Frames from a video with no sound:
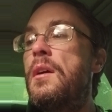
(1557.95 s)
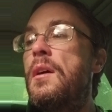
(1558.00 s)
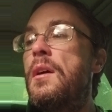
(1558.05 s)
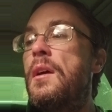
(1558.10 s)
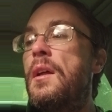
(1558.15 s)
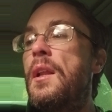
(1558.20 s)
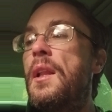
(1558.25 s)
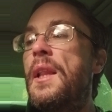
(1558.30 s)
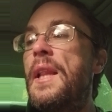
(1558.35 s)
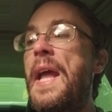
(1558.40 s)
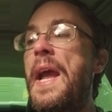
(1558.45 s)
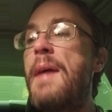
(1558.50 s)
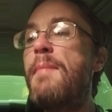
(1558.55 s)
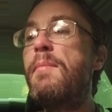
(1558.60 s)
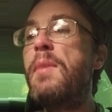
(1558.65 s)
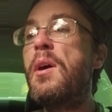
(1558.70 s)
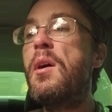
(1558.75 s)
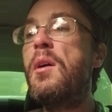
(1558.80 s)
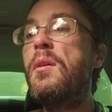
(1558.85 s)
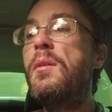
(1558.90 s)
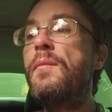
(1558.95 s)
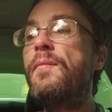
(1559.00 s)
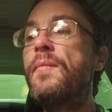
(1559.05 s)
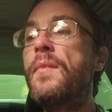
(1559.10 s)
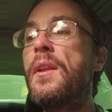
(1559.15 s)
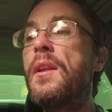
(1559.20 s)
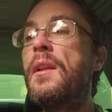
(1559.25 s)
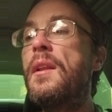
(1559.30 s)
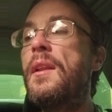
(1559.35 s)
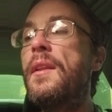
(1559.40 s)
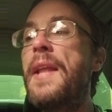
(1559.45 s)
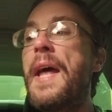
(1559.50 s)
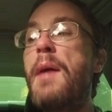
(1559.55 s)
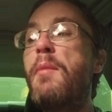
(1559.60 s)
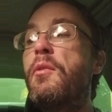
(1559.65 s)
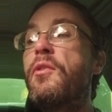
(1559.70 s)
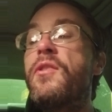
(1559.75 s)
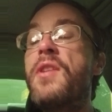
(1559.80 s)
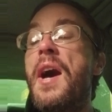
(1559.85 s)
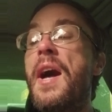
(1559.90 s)
Lambo. That
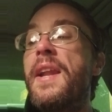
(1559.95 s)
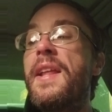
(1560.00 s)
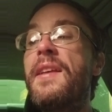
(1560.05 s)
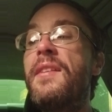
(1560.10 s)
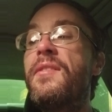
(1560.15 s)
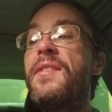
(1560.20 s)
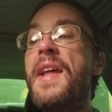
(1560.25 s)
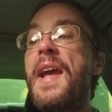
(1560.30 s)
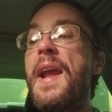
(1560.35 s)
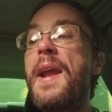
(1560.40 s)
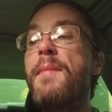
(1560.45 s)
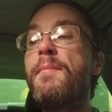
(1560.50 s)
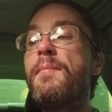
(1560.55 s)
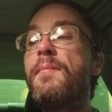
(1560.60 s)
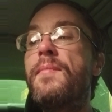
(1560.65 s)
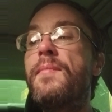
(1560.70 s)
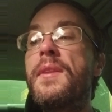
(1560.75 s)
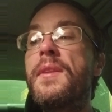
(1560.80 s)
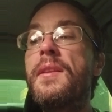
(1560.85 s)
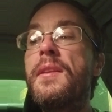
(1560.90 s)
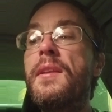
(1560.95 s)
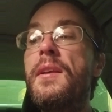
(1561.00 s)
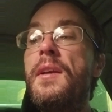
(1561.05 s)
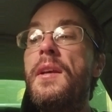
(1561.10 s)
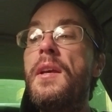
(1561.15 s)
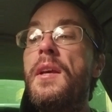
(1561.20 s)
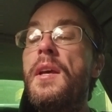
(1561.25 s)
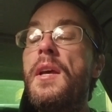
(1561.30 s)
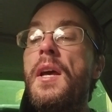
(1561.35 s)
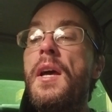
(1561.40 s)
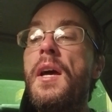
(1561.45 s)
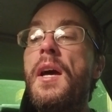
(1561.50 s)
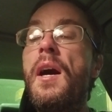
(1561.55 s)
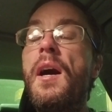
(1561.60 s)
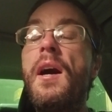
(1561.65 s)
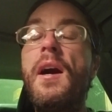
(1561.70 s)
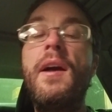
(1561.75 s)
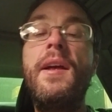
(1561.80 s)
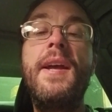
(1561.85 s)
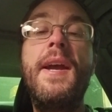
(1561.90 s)
was not his name.
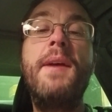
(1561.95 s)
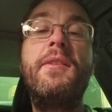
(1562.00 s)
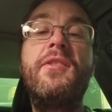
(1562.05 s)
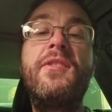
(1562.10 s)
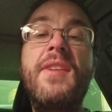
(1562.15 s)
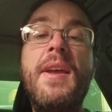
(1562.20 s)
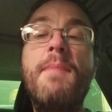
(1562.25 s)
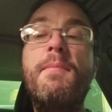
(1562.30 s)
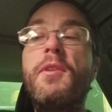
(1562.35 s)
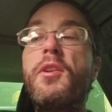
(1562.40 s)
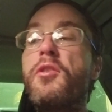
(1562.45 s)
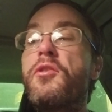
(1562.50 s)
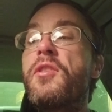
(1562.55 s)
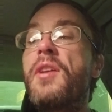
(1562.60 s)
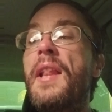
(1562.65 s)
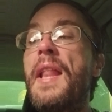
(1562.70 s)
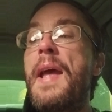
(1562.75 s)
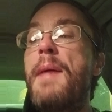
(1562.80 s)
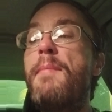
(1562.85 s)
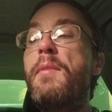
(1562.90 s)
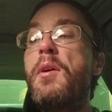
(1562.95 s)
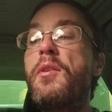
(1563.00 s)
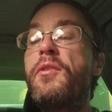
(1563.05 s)
It's similar to Lambo.